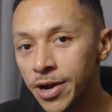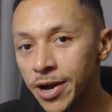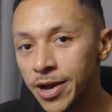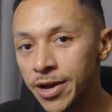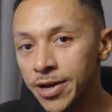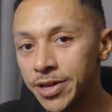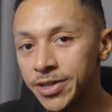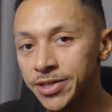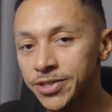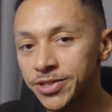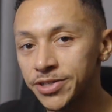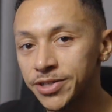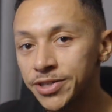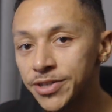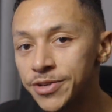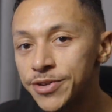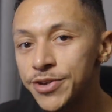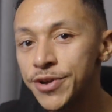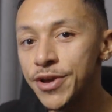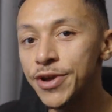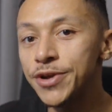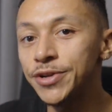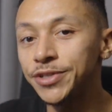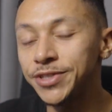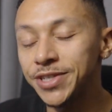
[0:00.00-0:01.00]
guys?
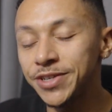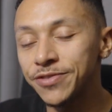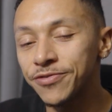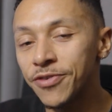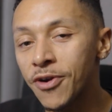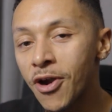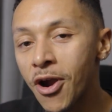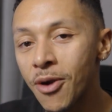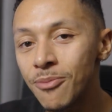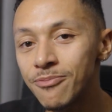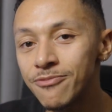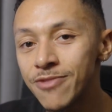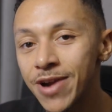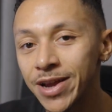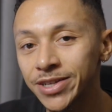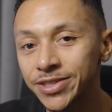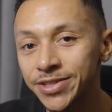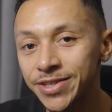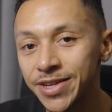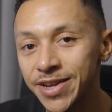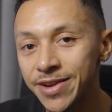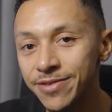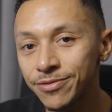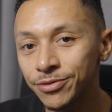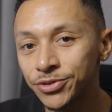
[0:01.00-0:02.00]
Nuji from
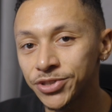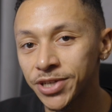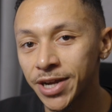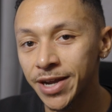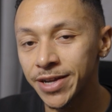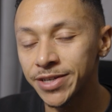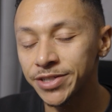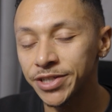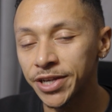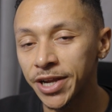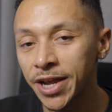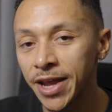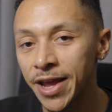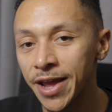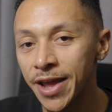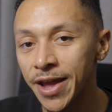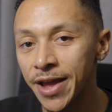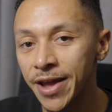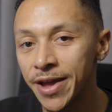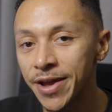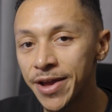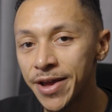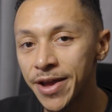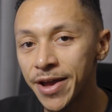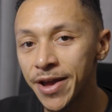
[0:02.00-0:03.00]
Resident Evil Challenger
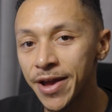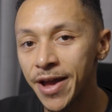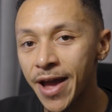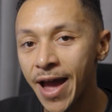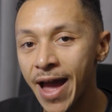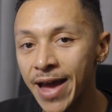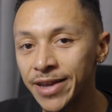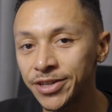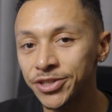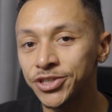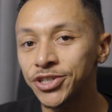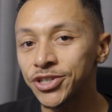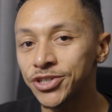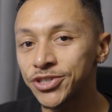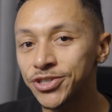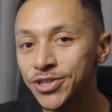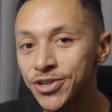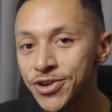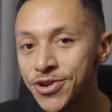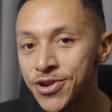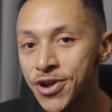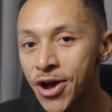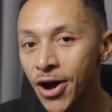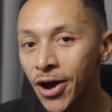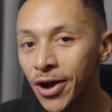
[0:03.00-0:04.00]
here, and just
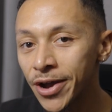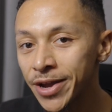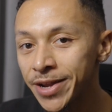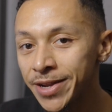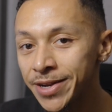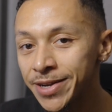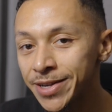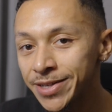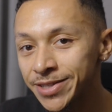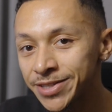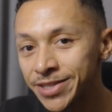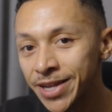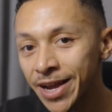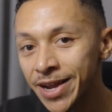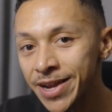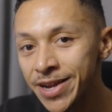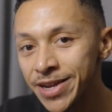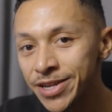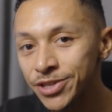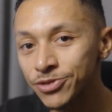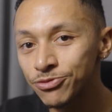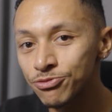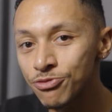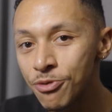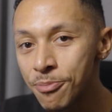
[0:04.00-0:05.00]
nine
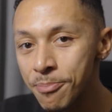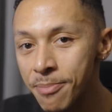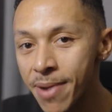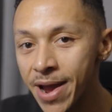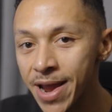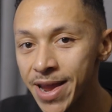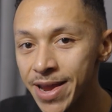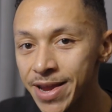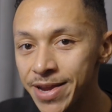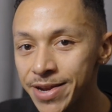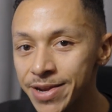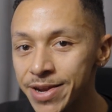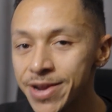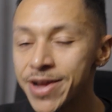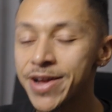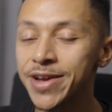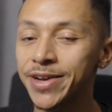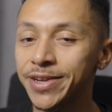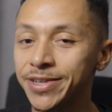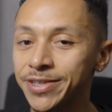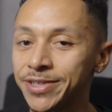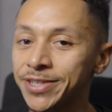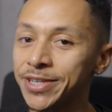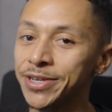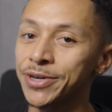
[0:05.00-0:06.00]
days remain
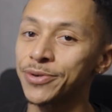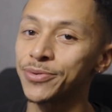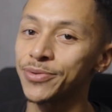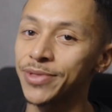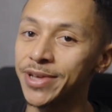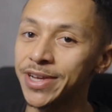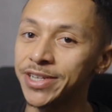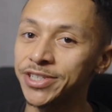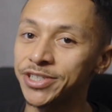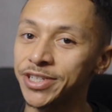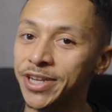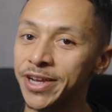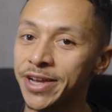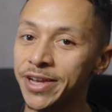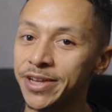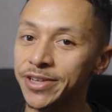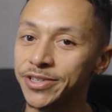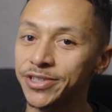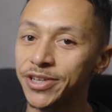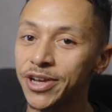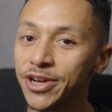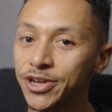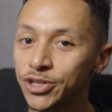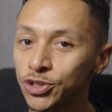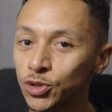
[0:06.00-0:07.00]
until this
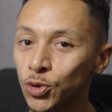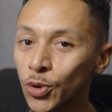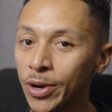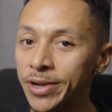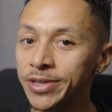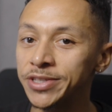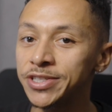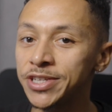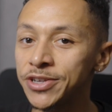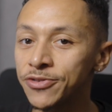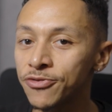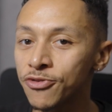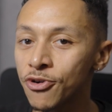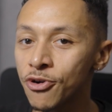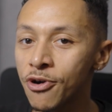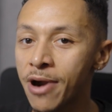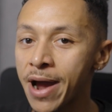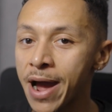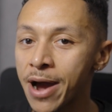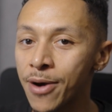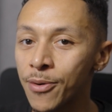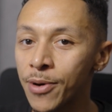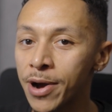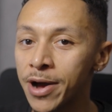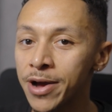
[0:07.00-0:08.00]
year's twenty-four
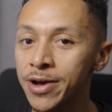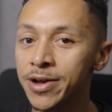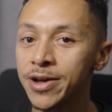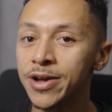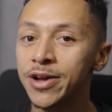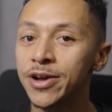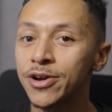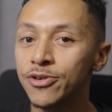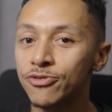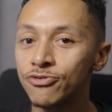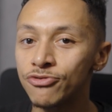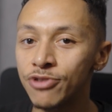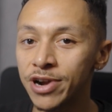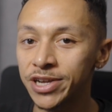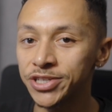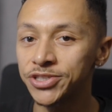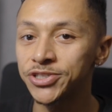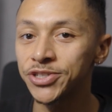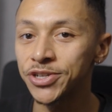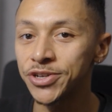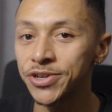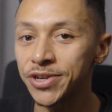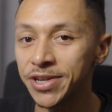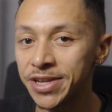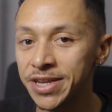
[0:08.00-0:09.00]
hour
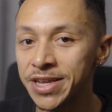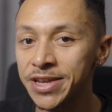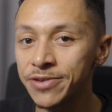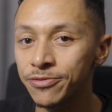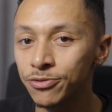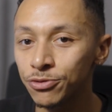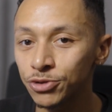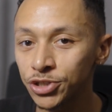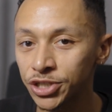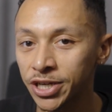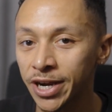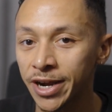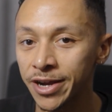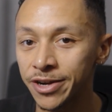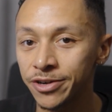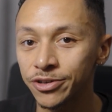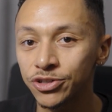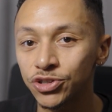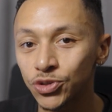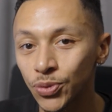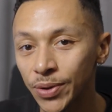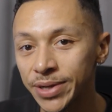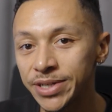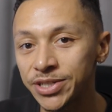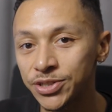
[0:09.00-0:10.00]
Resident Evil
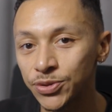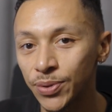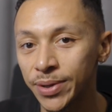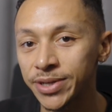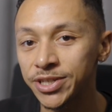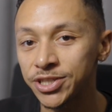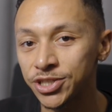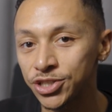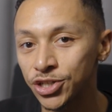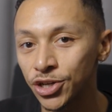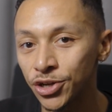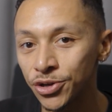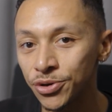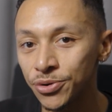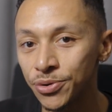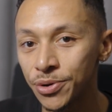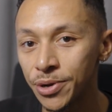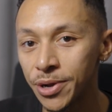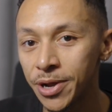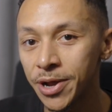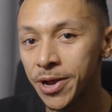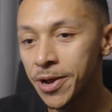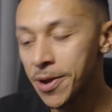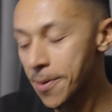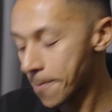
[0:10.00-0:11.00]
Challenge twenty twenty-two.
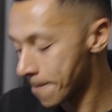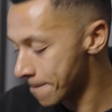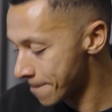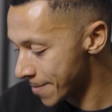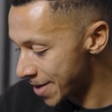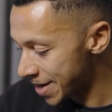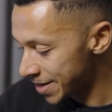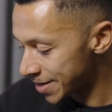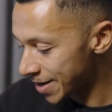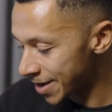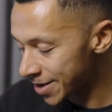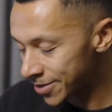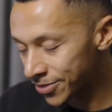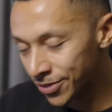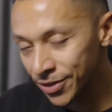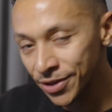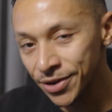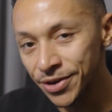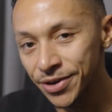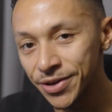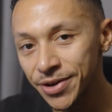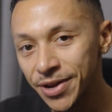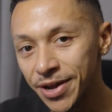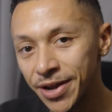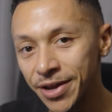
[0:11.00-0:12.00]
Me,
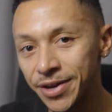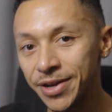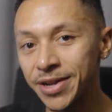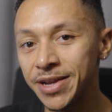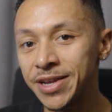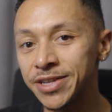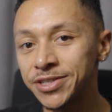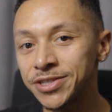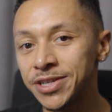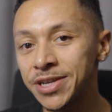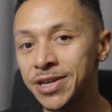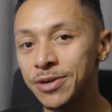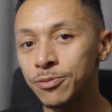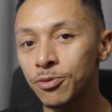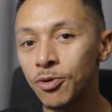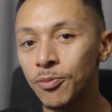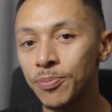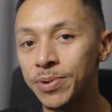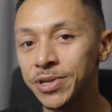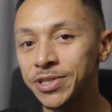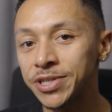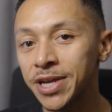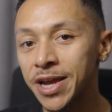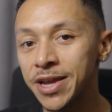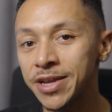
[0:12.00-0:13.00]
Nathan, and Izzy will
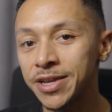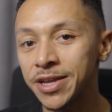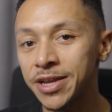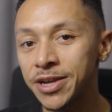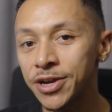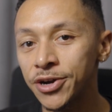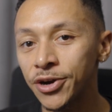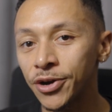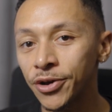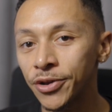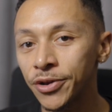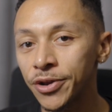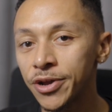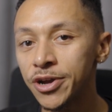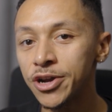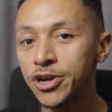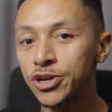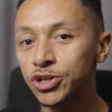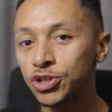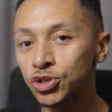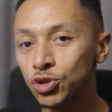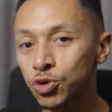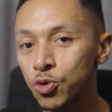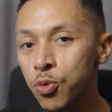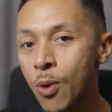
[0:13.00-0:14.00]
be taking on
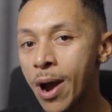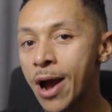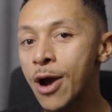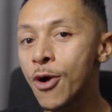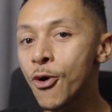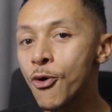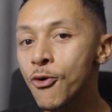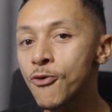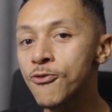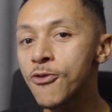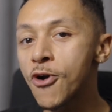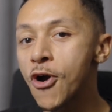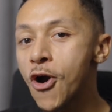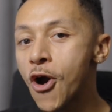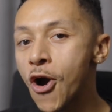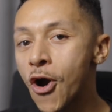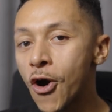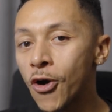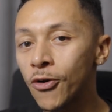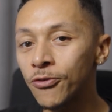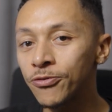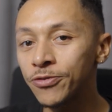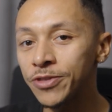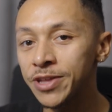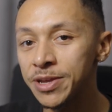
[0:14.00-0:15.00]
twelve
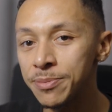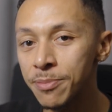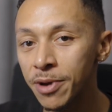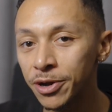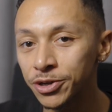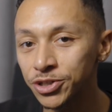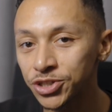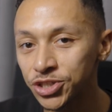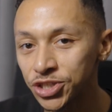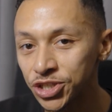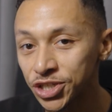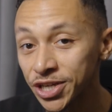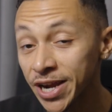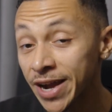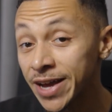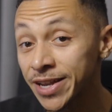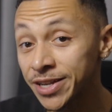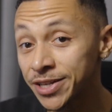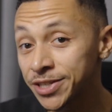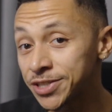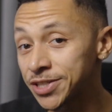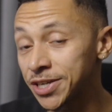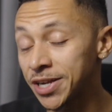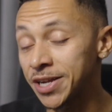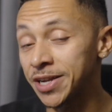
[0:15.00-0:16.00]
of the most
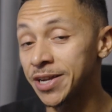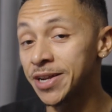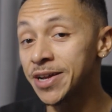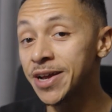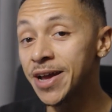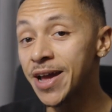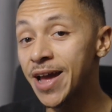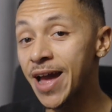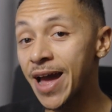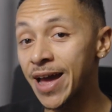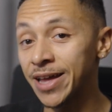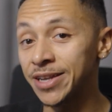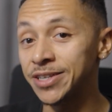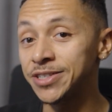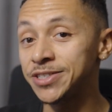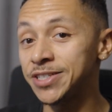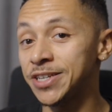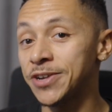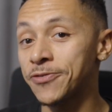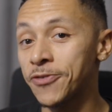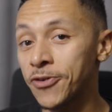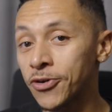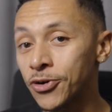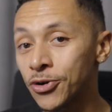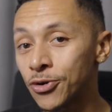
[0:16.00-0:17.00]
challenging and
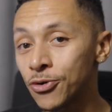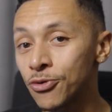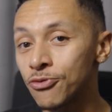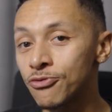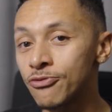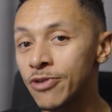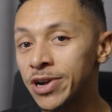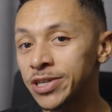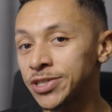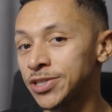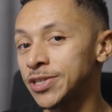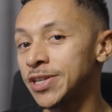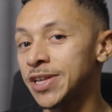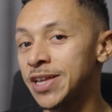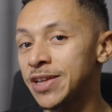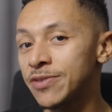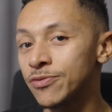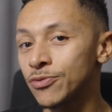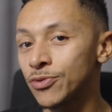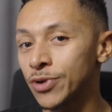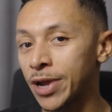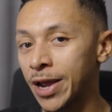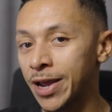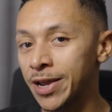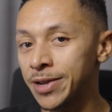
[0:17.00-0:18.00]
difficult Resident
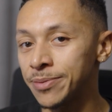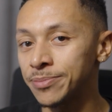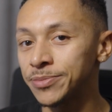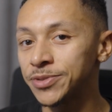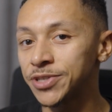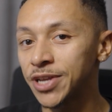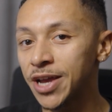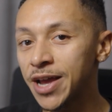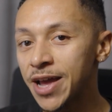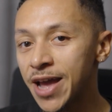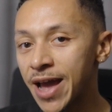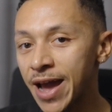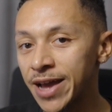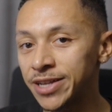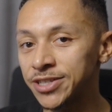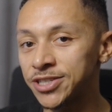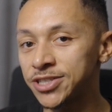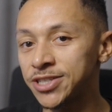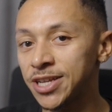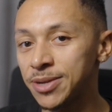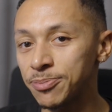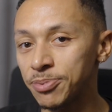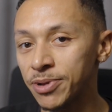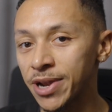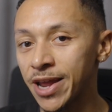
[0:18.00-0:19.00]
Evil games and
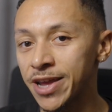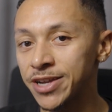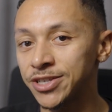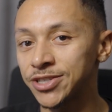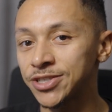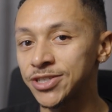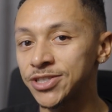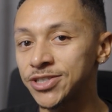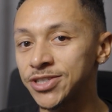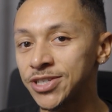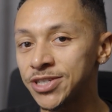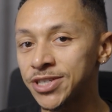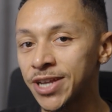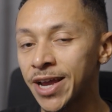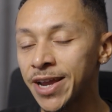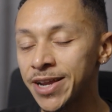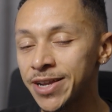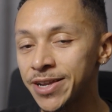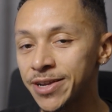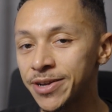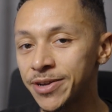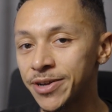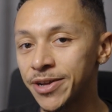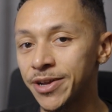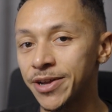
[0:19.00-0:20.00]
stipulations to
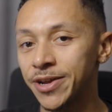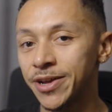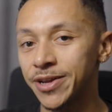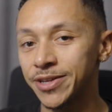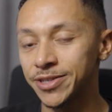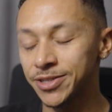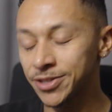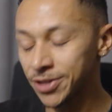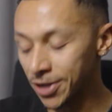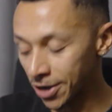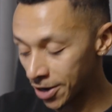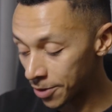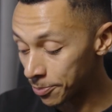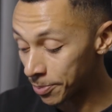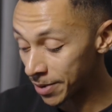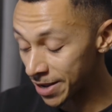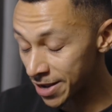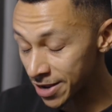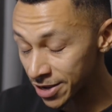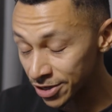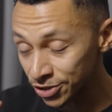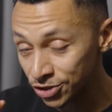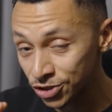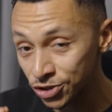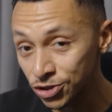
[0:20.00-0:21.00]
date. It's going to
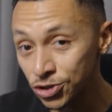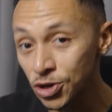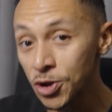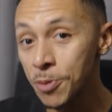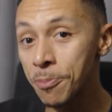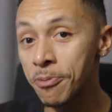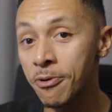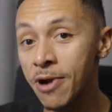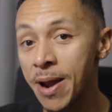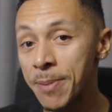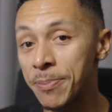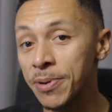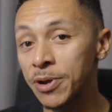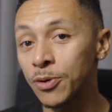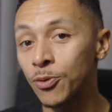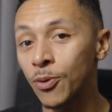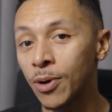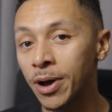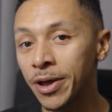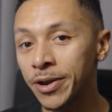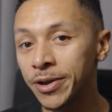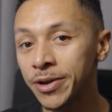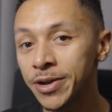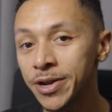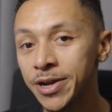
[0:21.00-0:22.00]
be a super epic
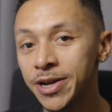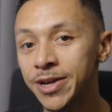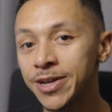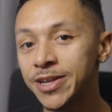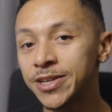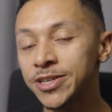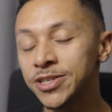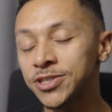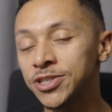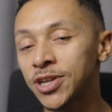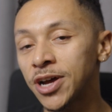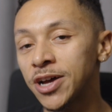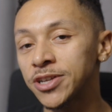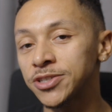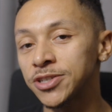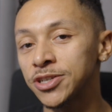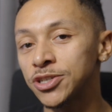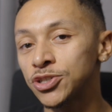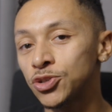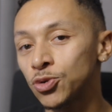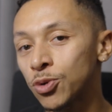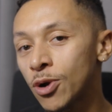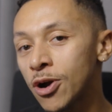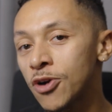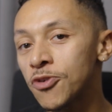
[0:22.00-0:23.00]
one. Starts
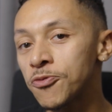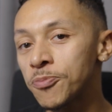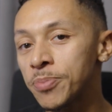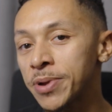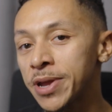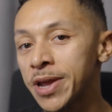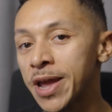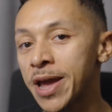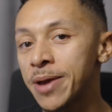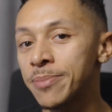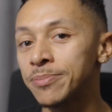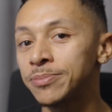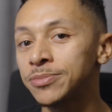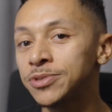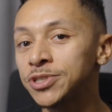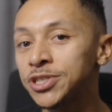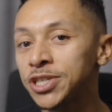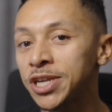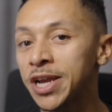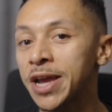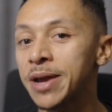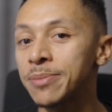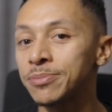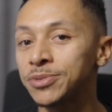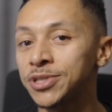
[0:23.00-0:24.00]
at twelve p m
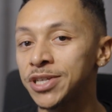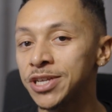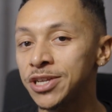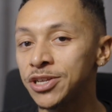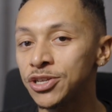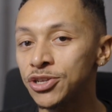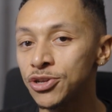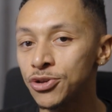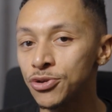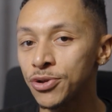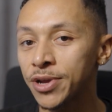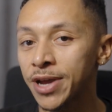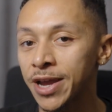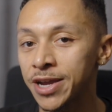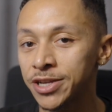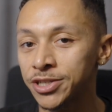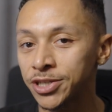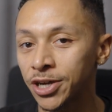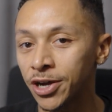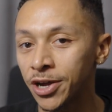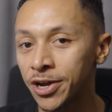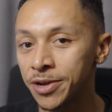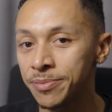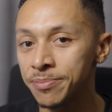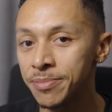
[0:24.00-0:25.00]
G M T U K
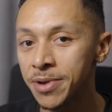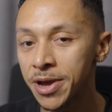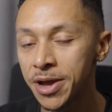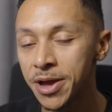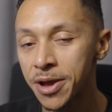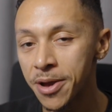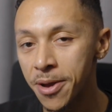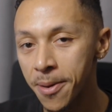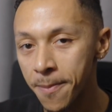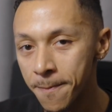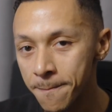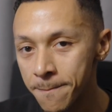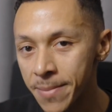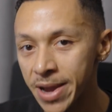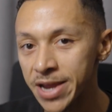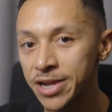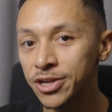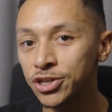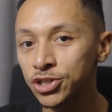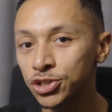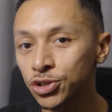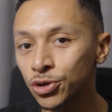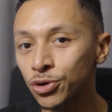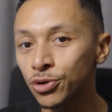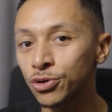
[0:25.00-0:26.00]
time.
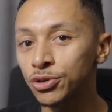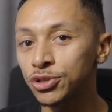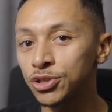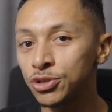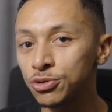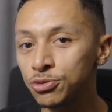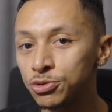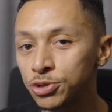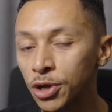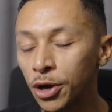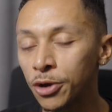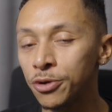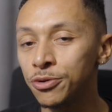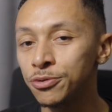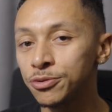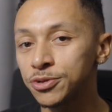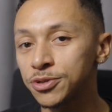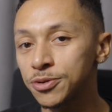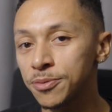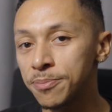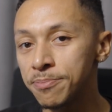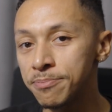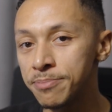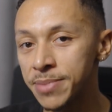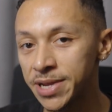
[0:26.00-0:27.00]
Make sure you
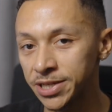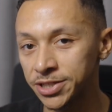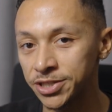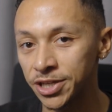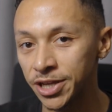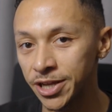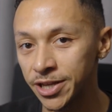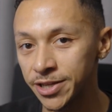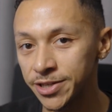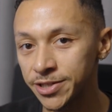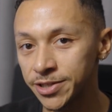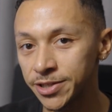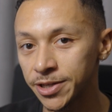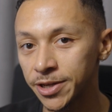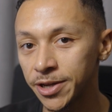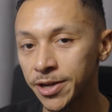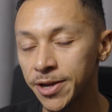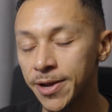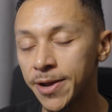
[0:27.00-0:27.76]
don't miss it.